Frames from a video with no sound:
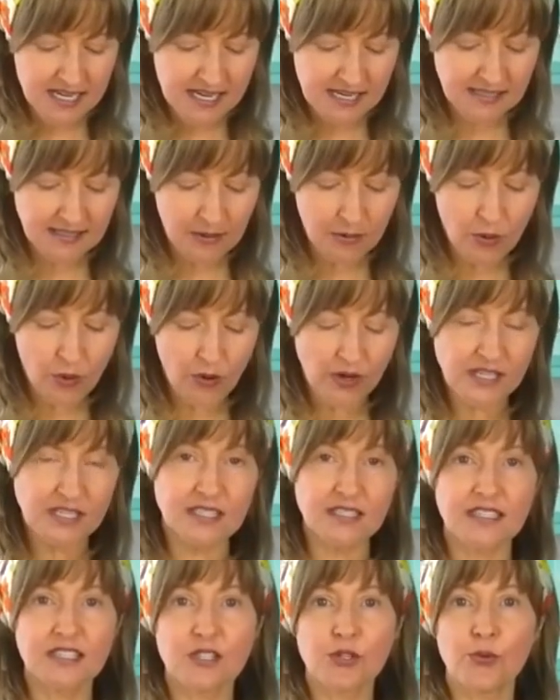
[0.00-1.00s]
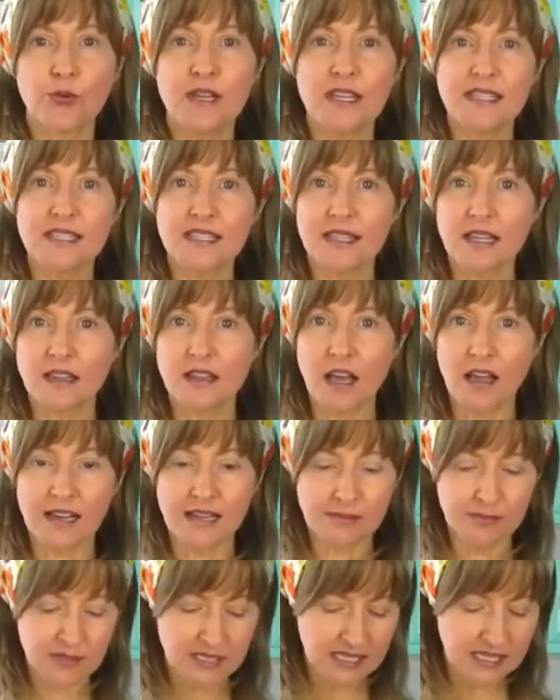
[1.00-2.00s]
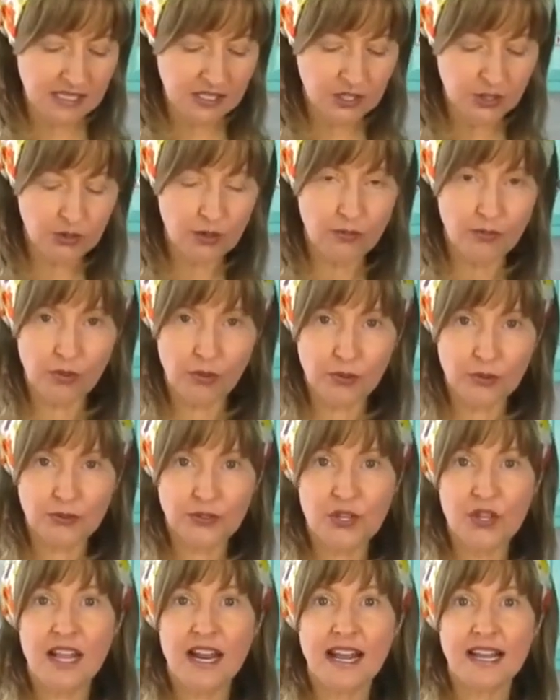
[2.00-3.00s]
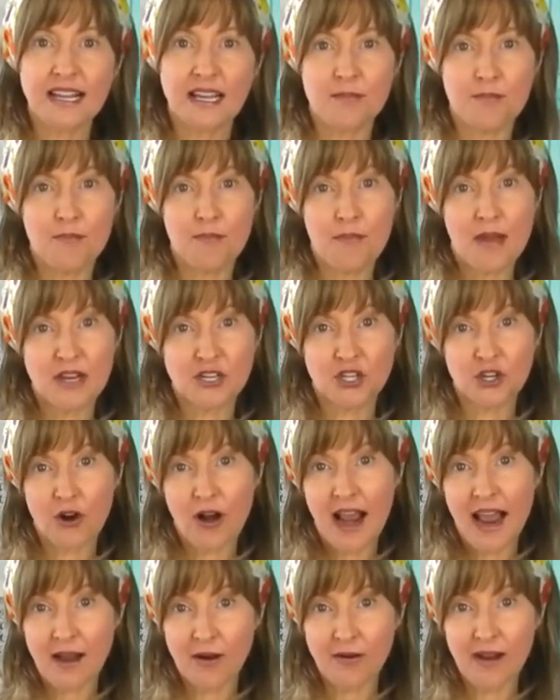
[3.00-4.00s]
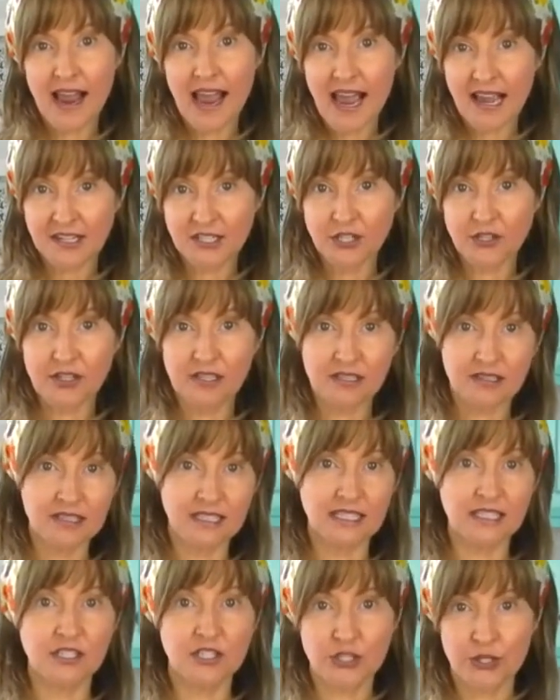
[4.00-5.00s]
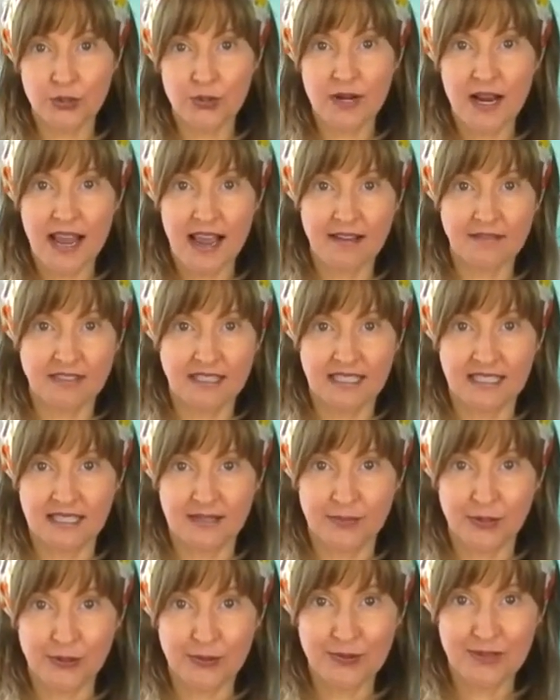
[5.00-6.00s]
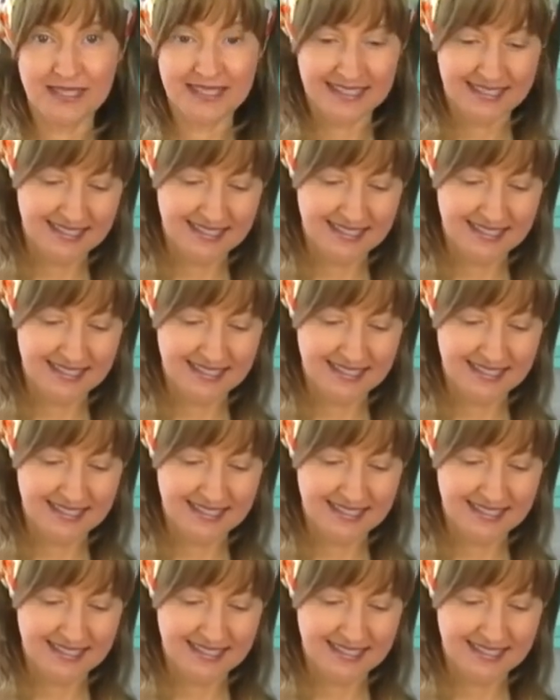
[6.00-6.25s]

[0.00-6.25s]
is I'm going to squeeze the limes into a bowl so that I can measure out accurately two and a half teaspoons.